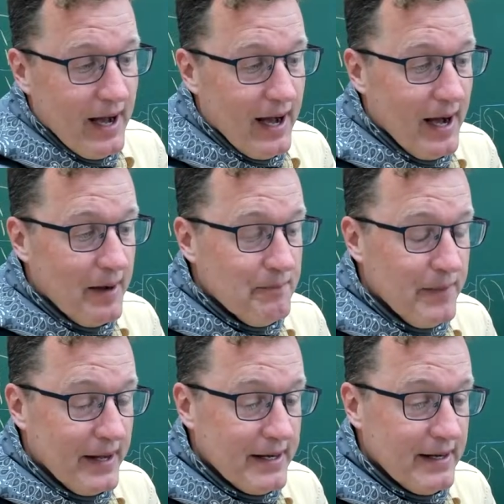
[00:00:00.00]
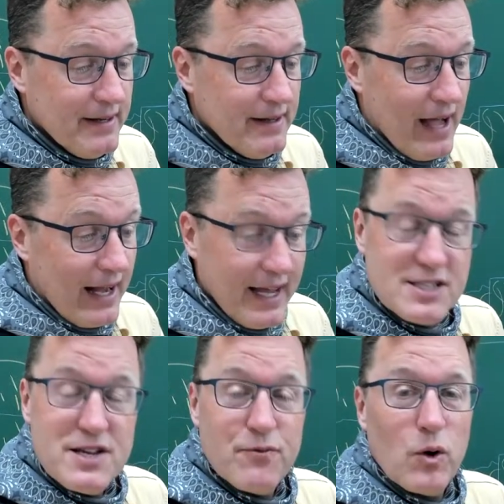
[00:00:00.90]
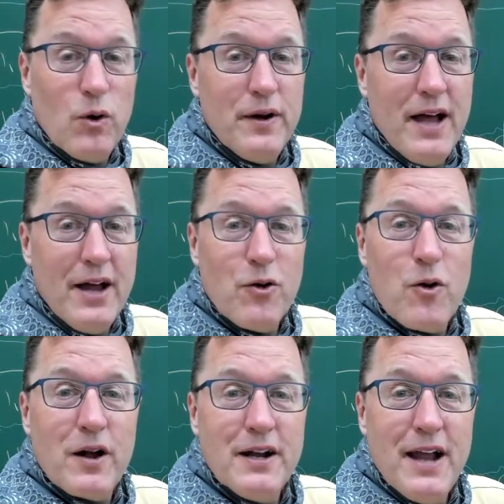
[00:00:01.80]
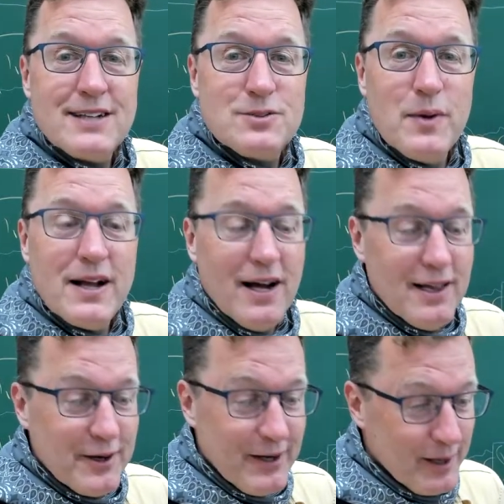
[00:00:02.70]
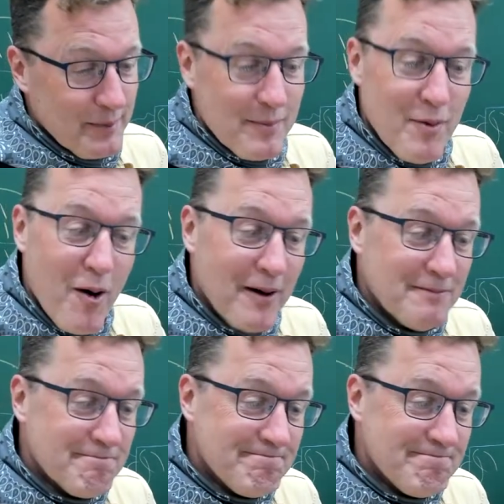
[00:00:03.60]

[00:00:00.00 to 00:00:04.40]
Uh, but I guess if we're going down to Oregon next week, I'll learn a little bit more.